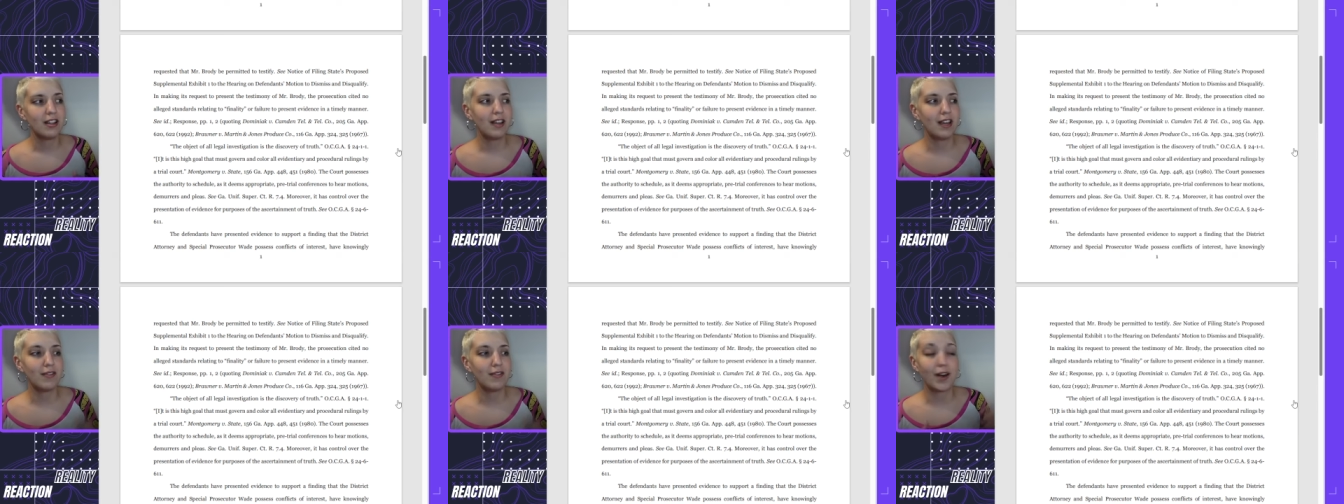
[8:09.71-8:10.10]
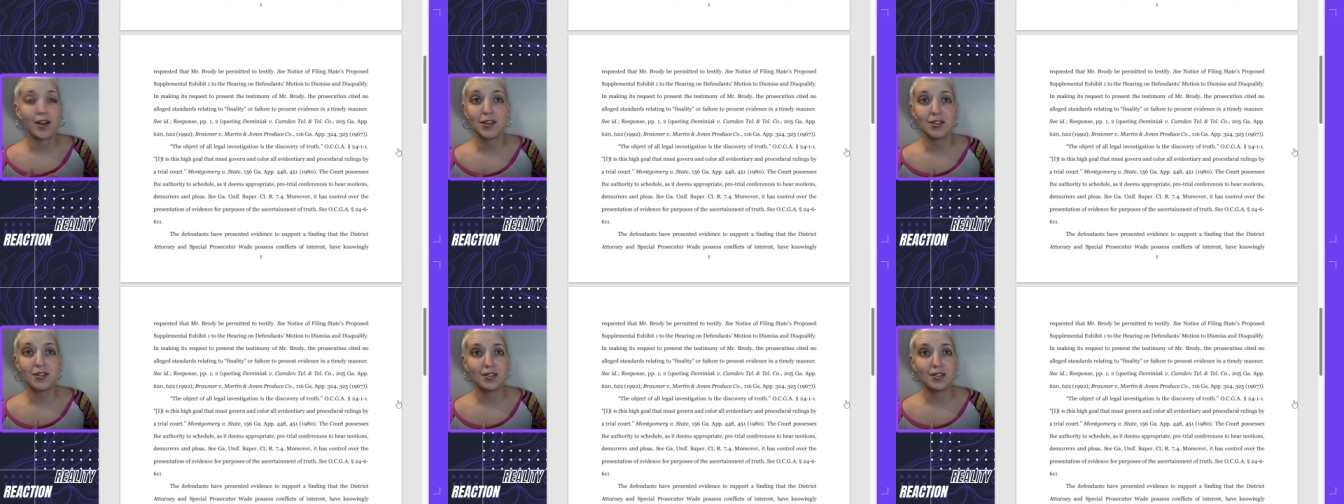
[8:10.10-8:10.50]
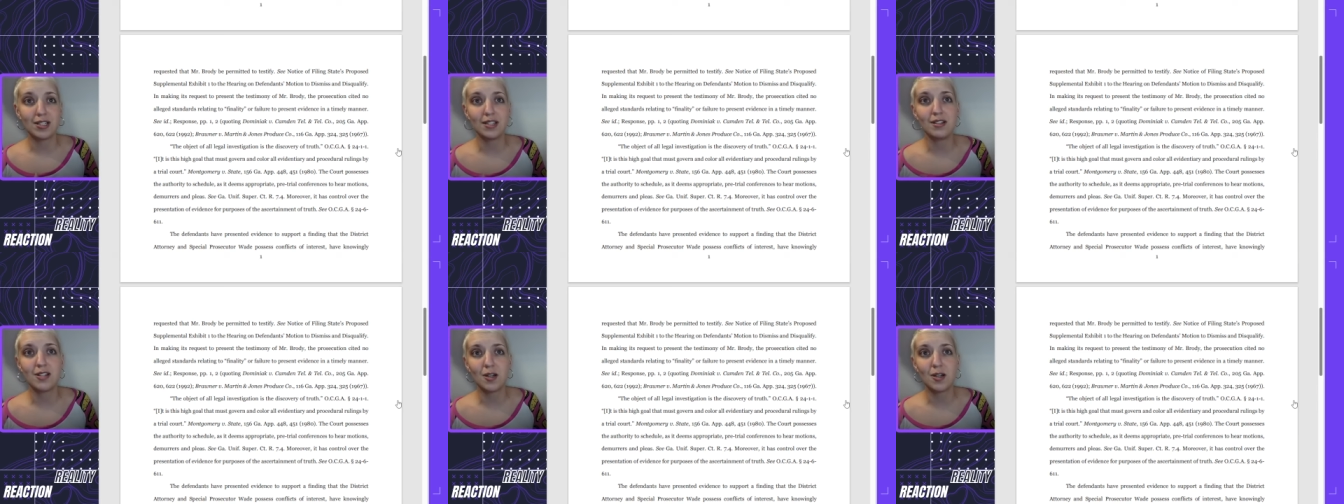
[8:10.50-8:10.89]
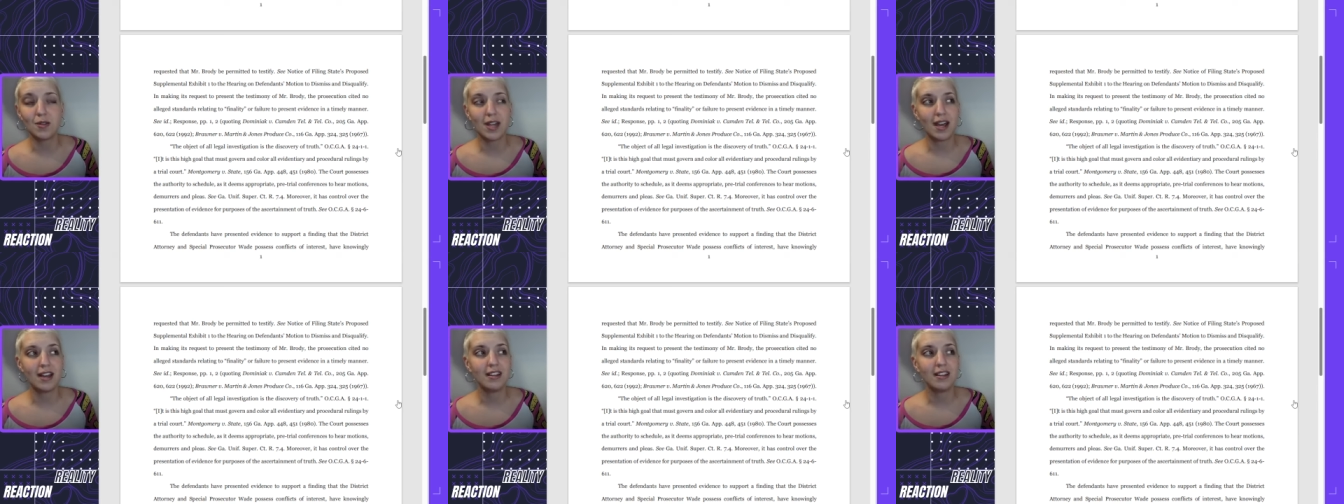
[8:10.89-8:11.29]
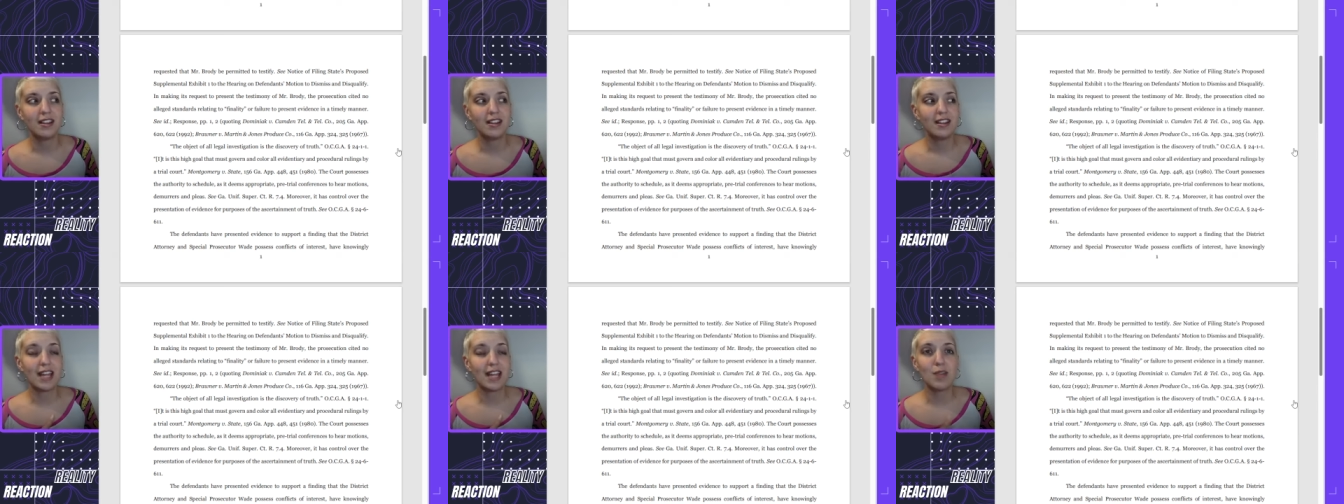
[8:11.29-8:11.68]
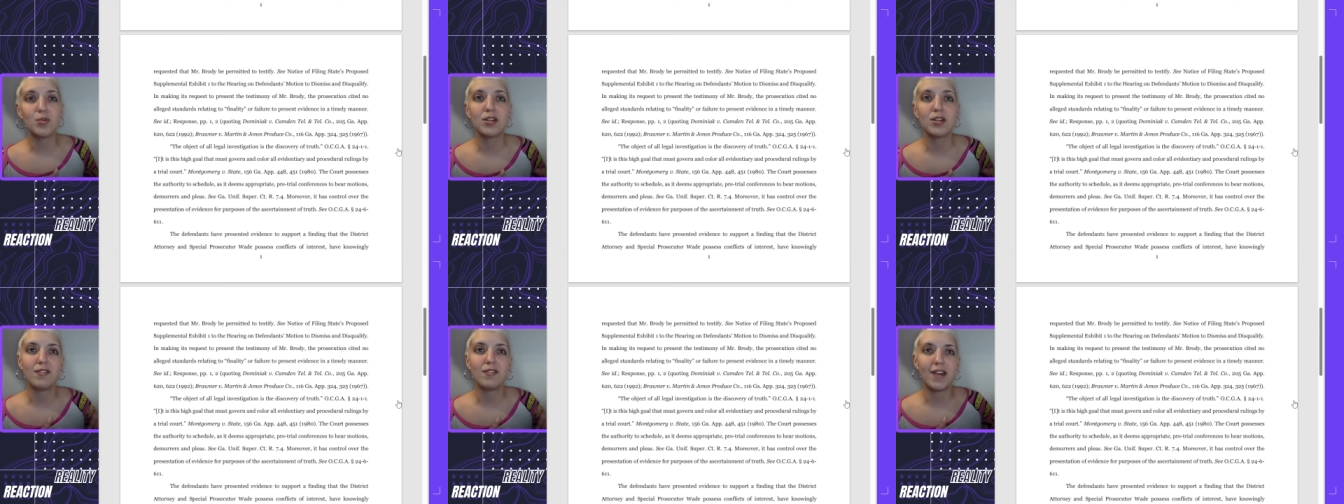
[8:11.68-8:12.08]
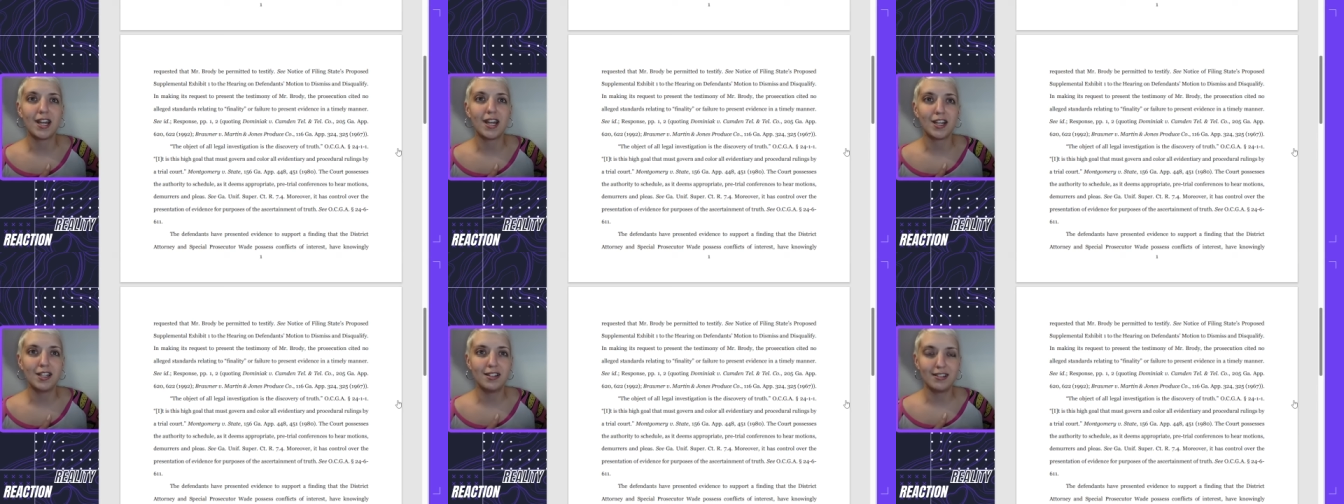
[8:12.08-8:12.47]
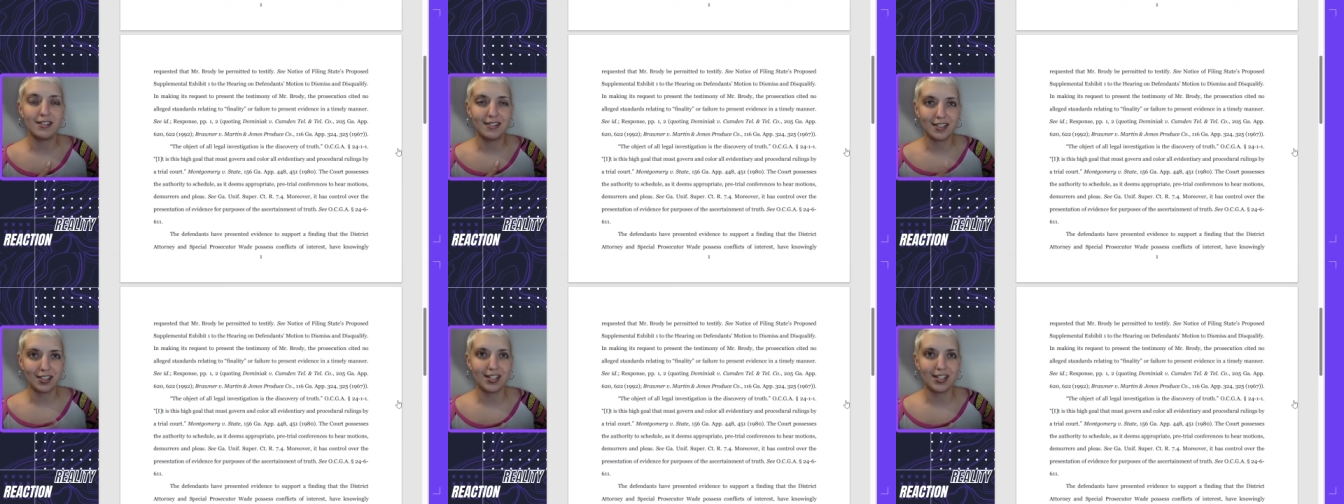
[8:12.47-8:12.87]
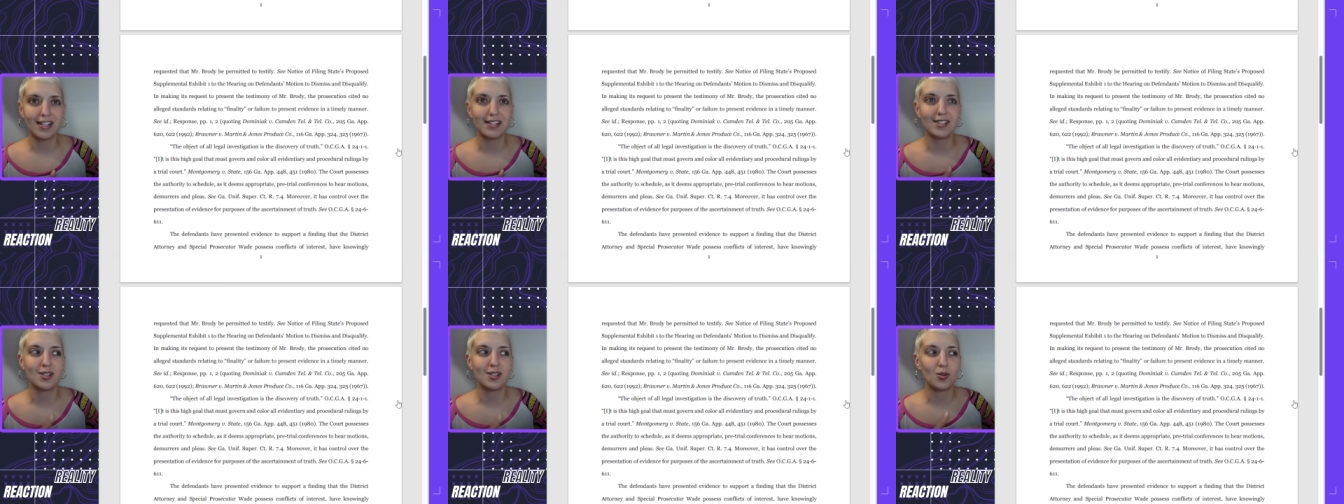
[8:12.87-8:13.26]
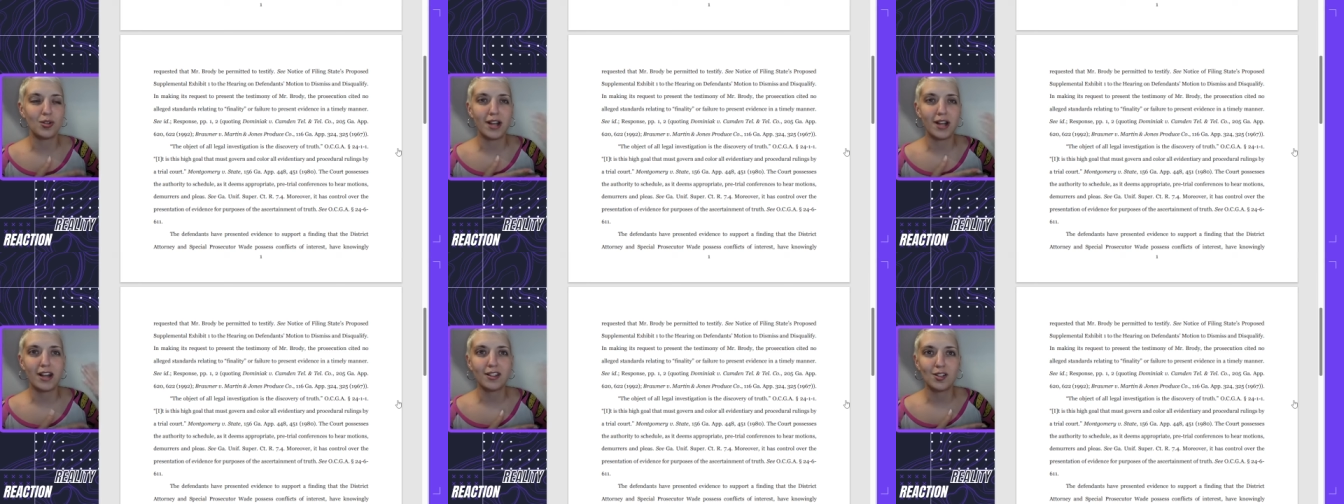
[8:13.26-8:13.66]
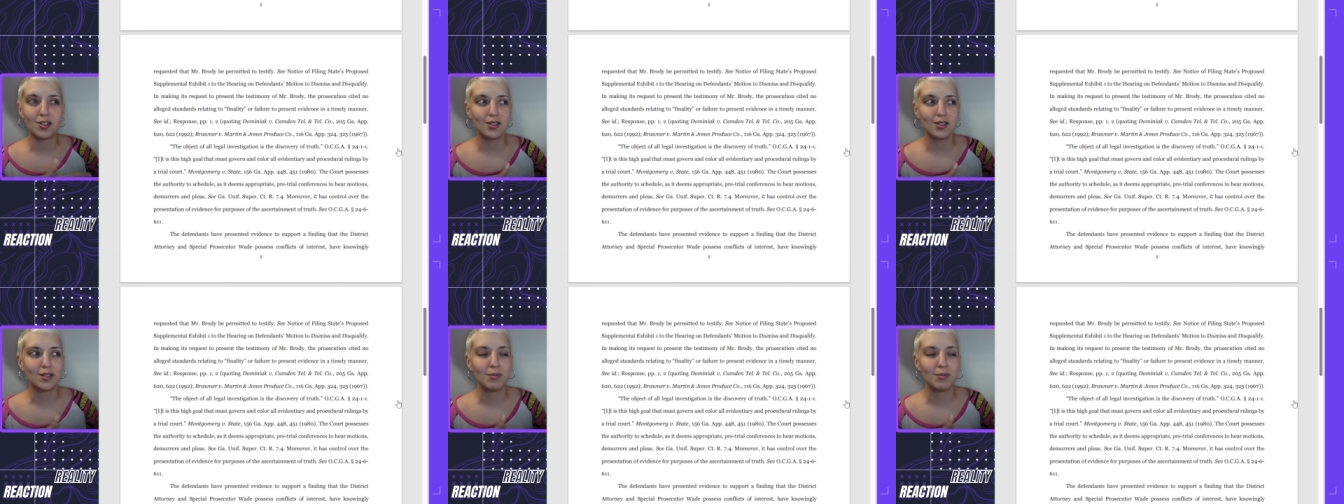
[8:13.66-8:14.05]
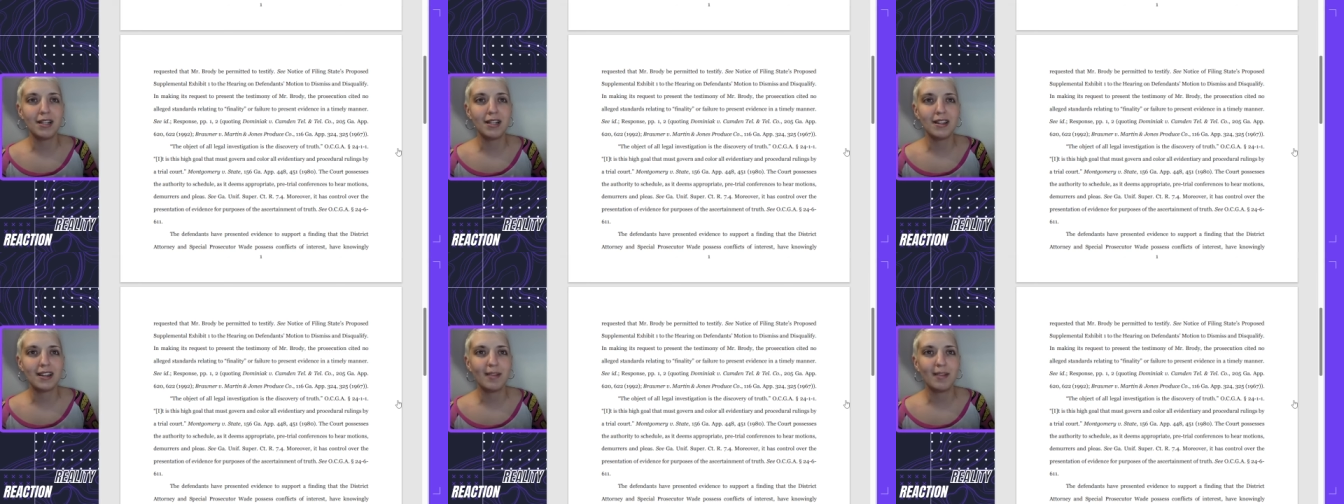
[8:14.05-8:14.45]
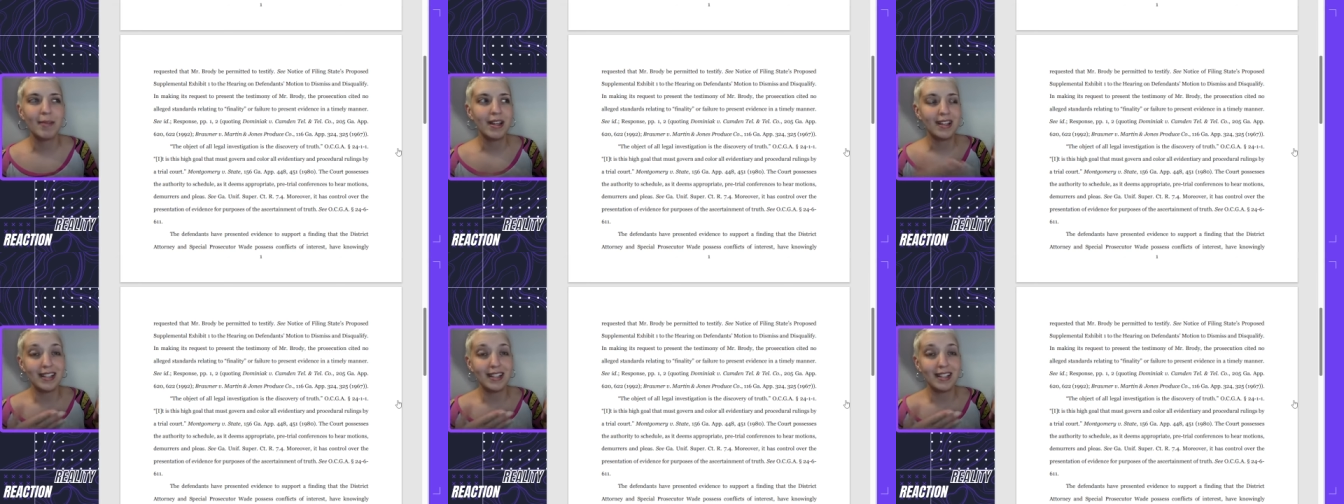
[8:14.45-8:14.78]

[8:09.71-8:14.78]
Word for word: if others didn't know that, they wouldn't have had the chance or knowledge to subpoena them